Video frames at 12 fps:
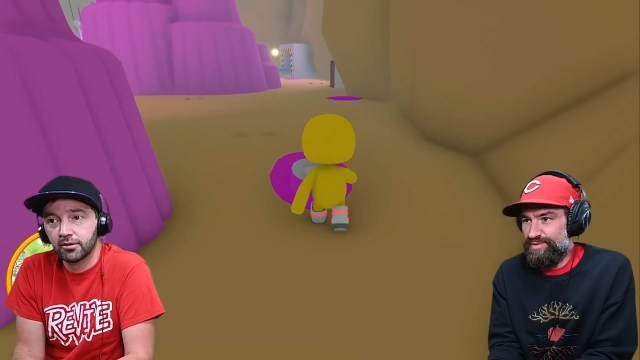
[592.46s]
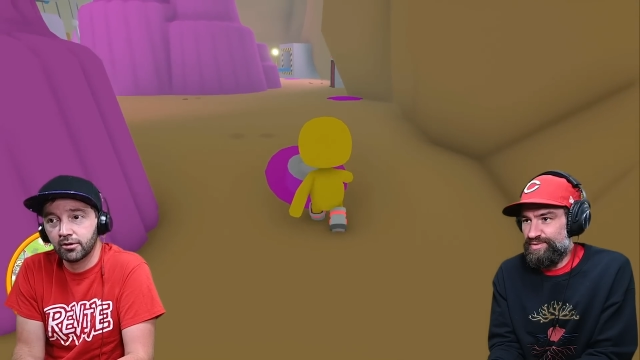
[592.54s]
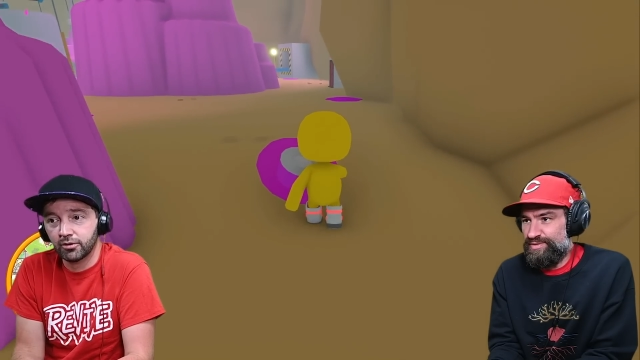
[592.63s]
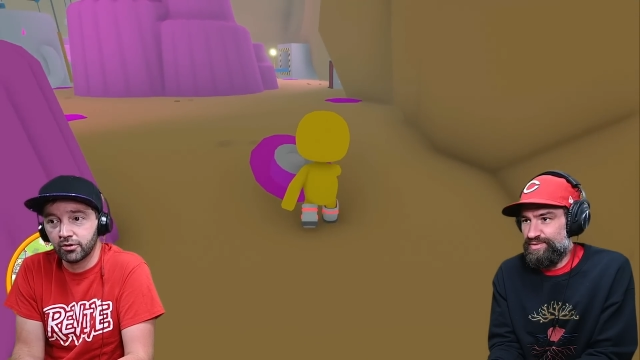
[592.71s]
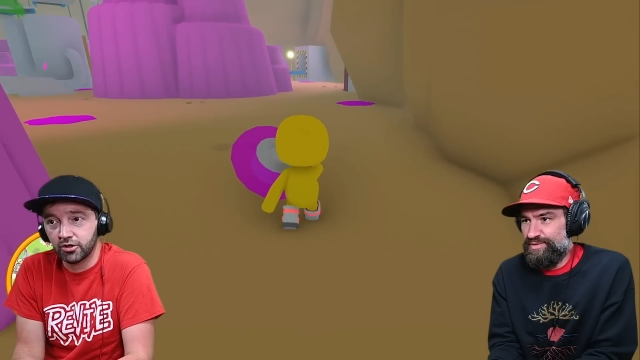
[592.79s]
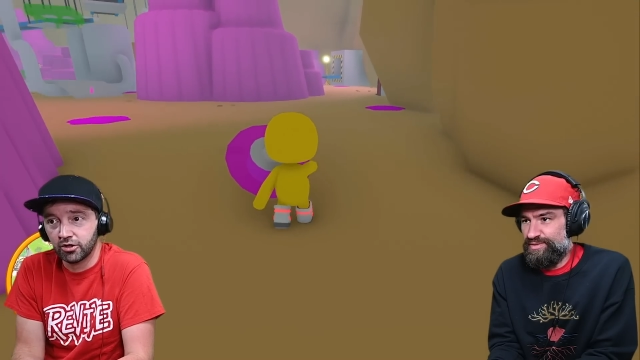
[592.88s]

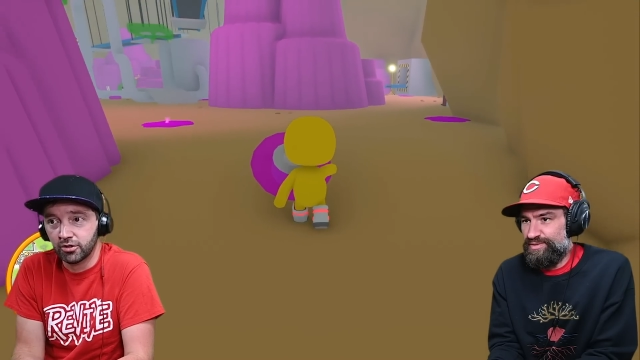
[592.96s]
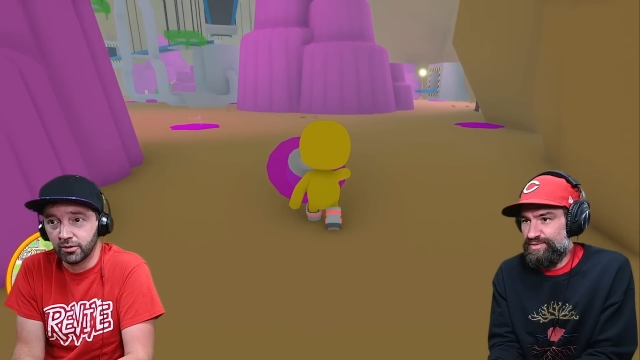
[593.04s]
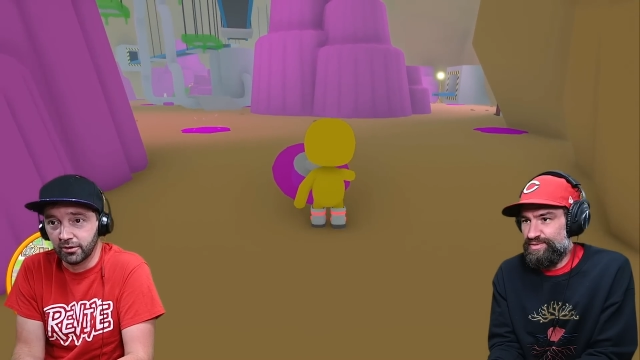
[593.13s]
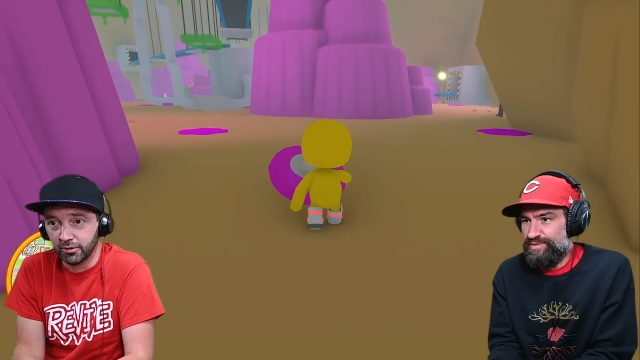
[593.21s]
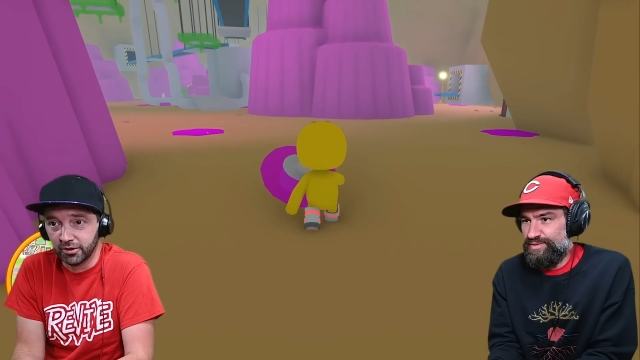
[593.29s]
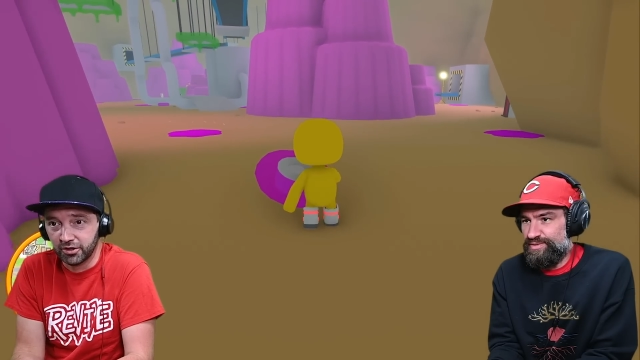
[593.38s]
Speaker 1: You're just
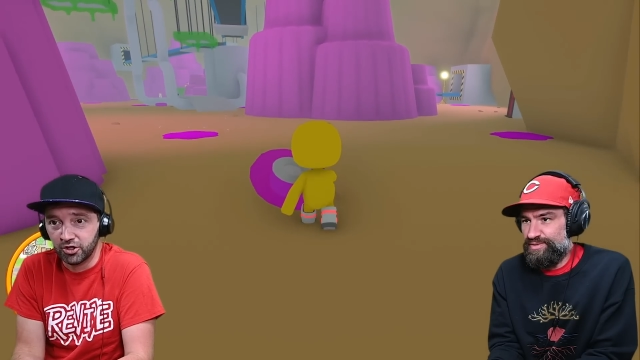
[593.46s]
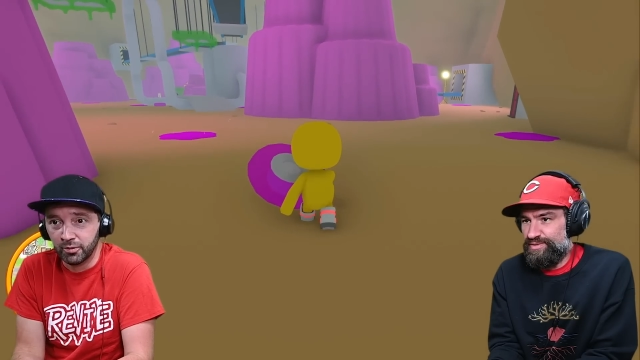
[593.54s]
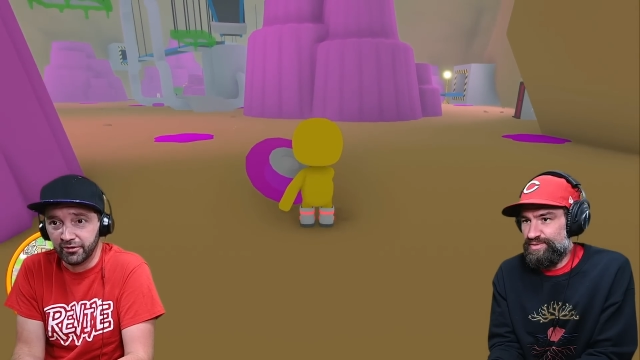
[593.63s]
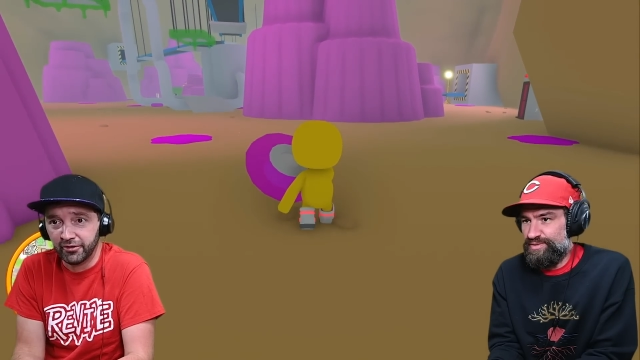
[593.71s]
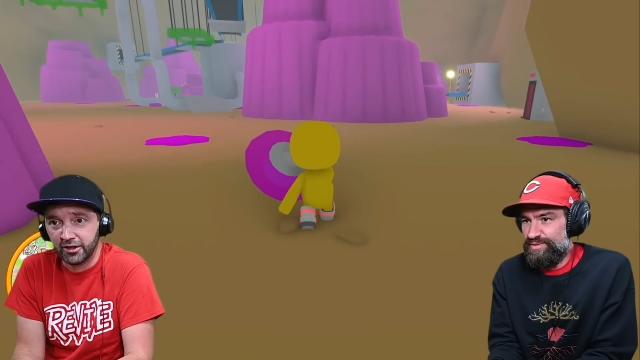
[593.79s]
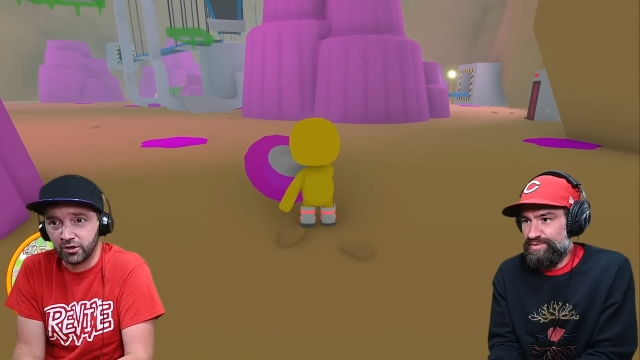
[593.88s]
doing a really
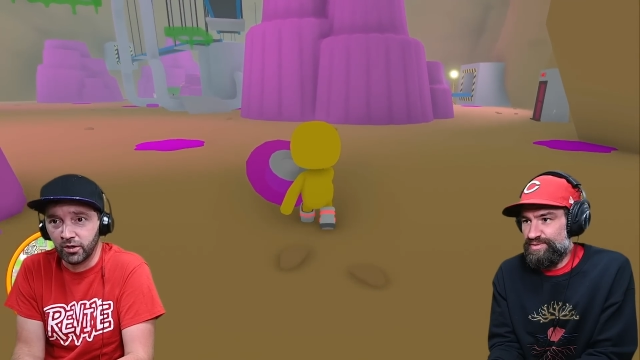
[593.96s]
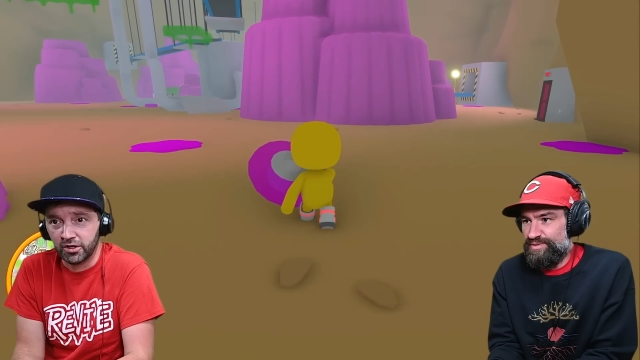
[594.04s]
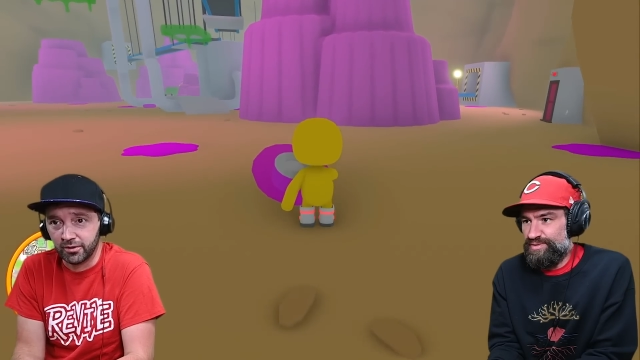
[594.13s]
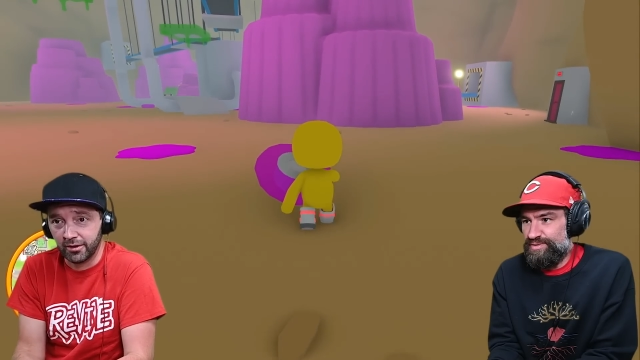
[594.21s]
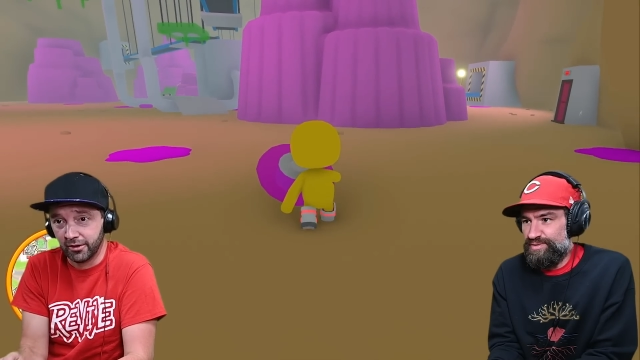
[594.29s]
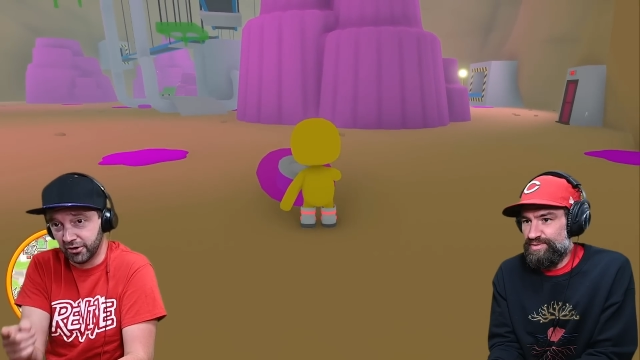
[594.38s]
stupid fetch
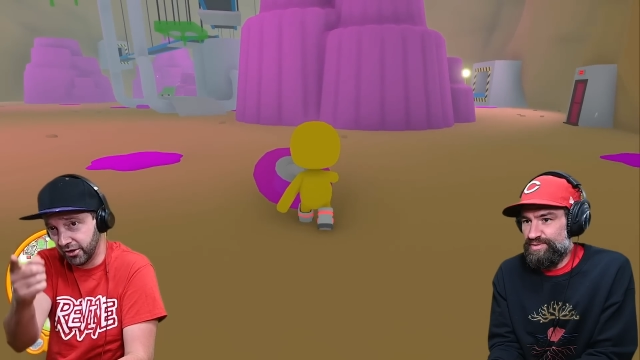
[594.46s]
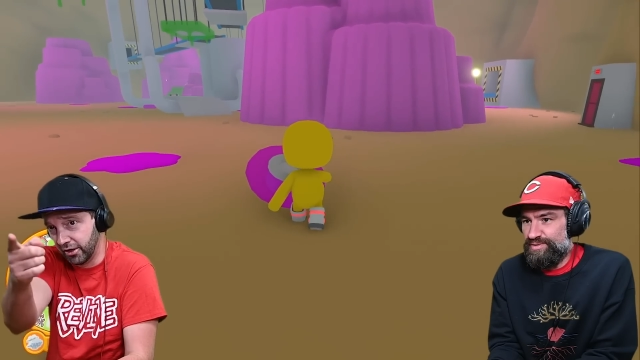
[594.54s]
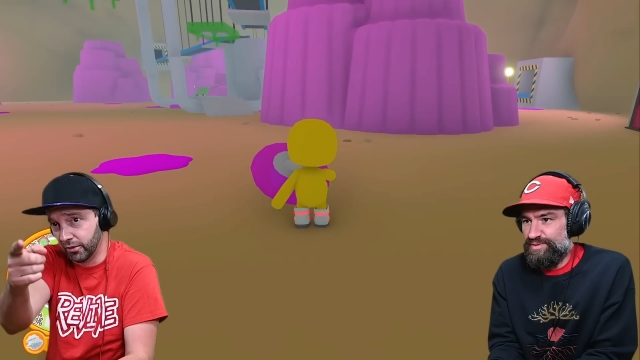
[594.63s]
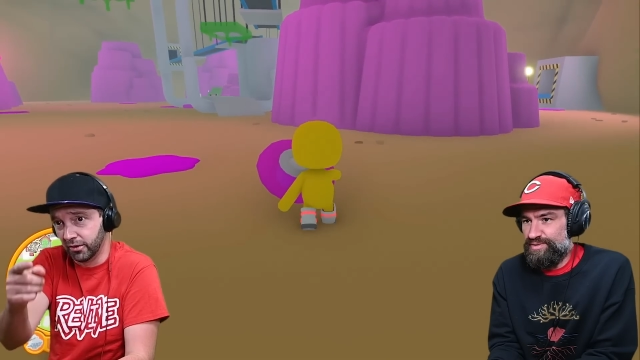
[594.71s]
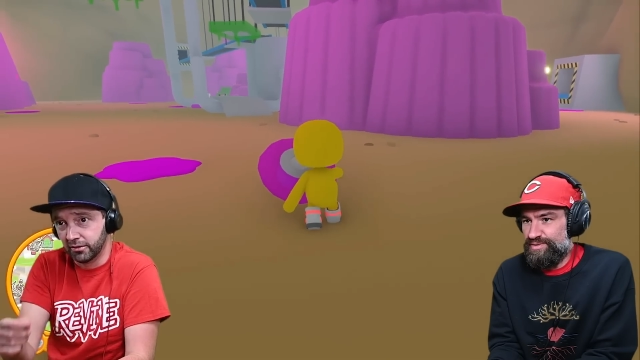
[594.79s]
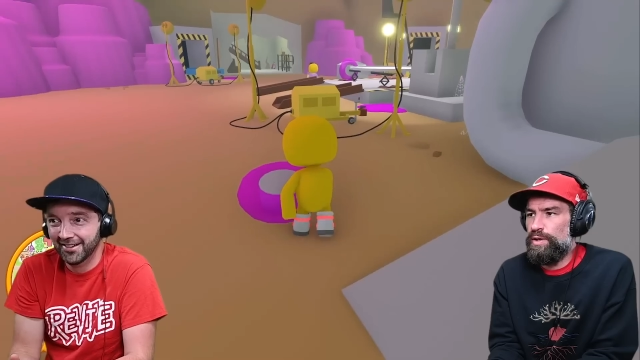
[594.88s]
quest right now. There's
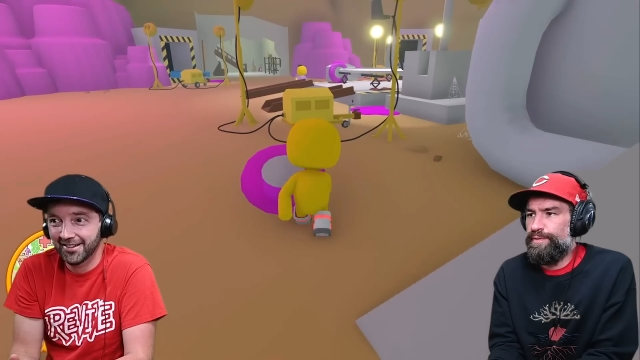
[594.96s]
another one.